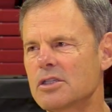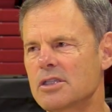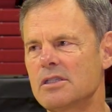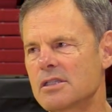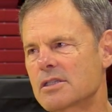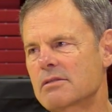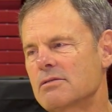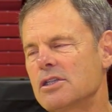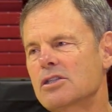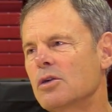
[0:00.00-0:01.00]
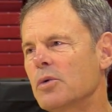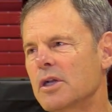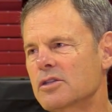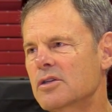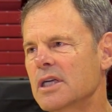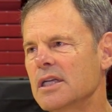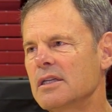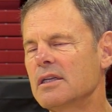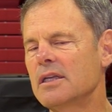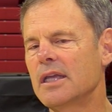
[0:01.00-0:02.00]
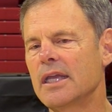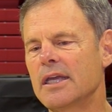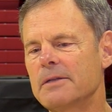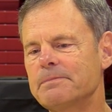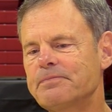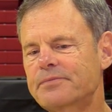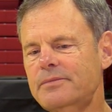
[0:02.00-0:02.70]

because she's so well trained, and